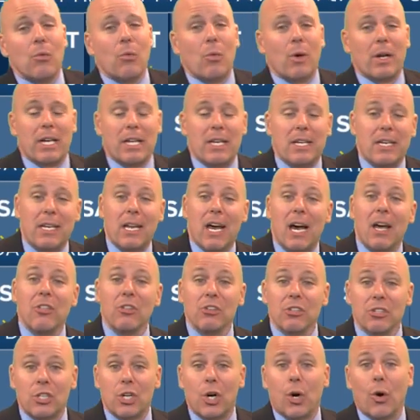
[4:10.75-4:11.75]
when
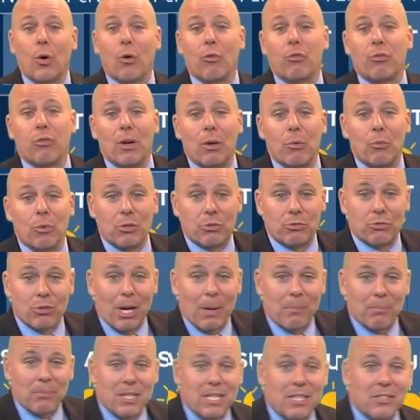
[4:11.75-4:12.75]
another cold front will
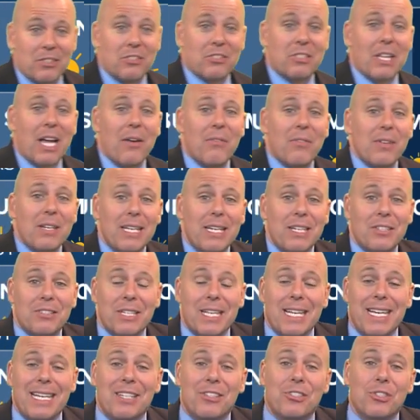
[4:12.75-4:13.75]
drop these 70s
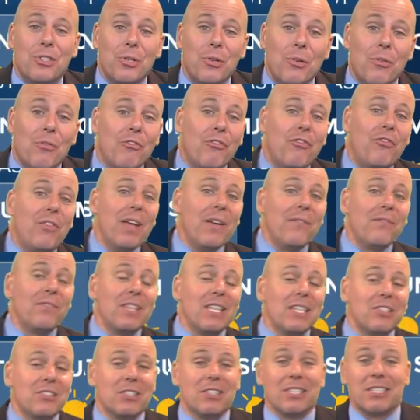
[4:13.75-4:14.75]
into
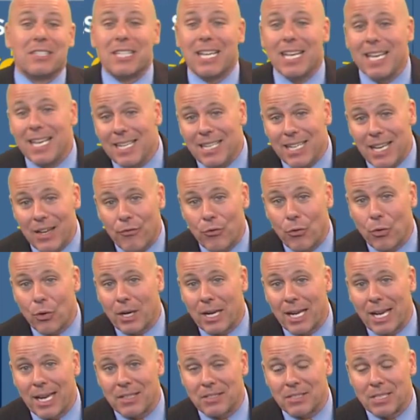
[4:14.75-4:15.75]
50s in the 10-day
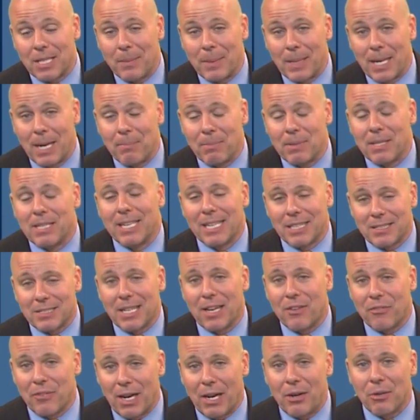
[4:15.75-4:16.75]
forecast coming up in the next
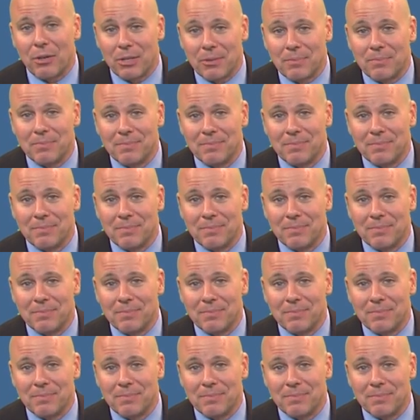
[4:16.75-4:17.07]
half hour.